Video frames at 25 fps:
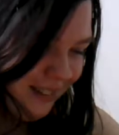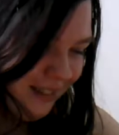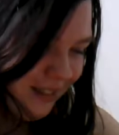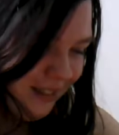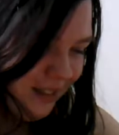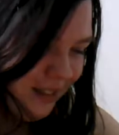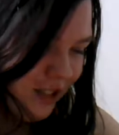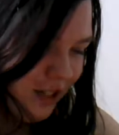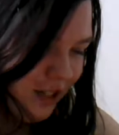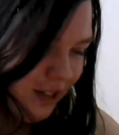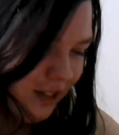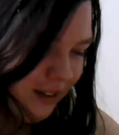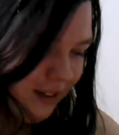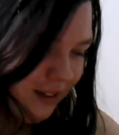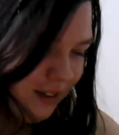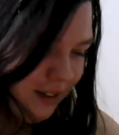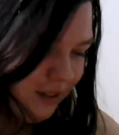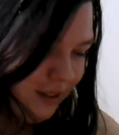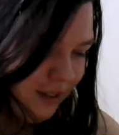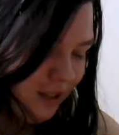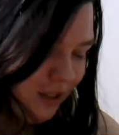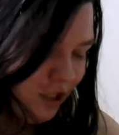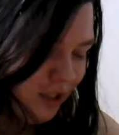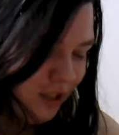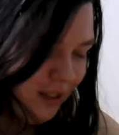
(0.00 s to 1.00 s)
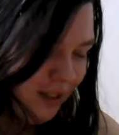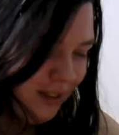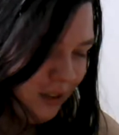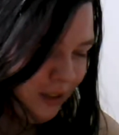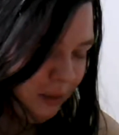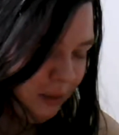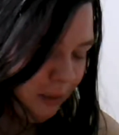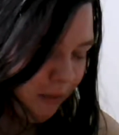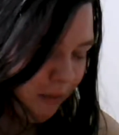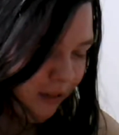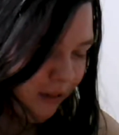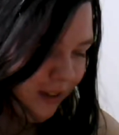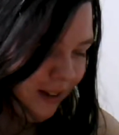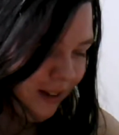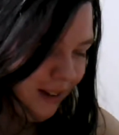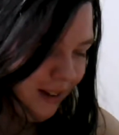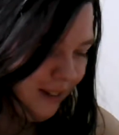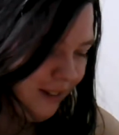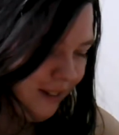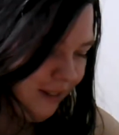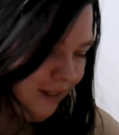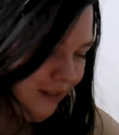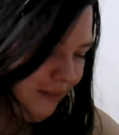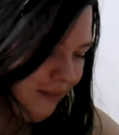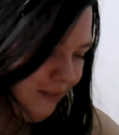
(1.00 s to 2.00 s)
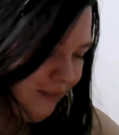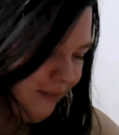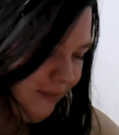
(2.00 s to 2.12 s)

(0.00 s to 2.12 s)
She needs one more than I do.